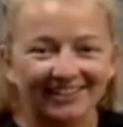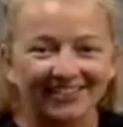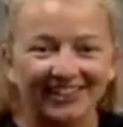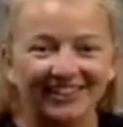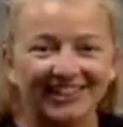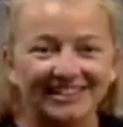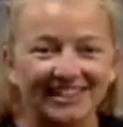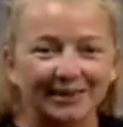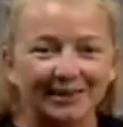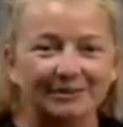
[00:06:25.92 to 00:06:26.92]
What do you guys say
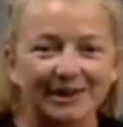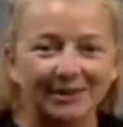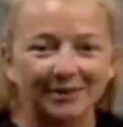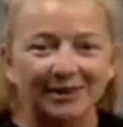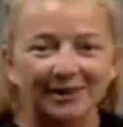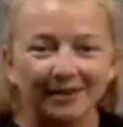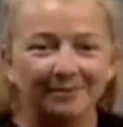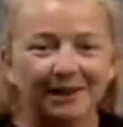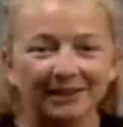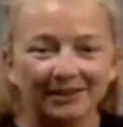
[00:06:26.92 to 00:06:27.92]
we make
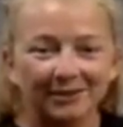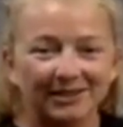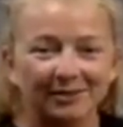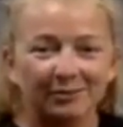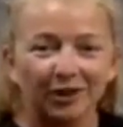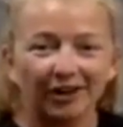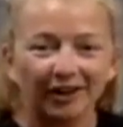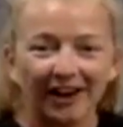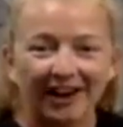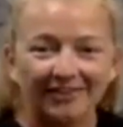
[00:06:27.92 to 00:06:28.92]
Mel do some work
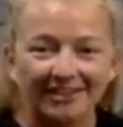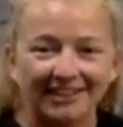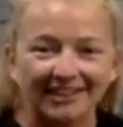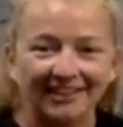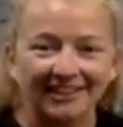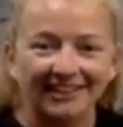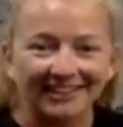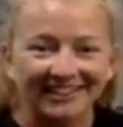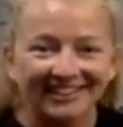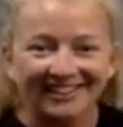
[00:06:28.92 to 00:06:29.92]
around here?
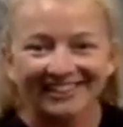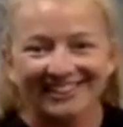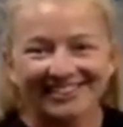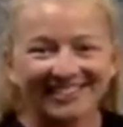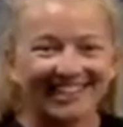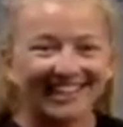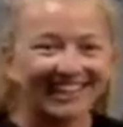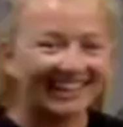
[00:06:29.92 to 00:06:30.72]
Just kidding.